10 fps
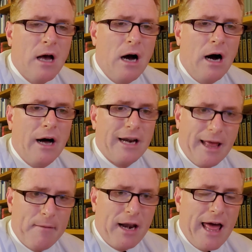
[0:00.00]
uh,
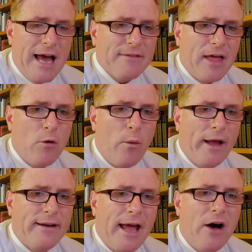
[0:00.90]
Elimelech, they
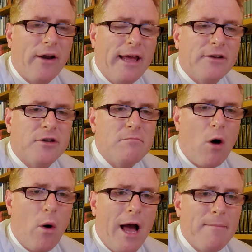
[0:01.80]
went down into
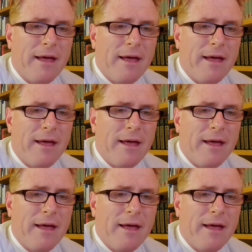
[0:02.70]
Moab.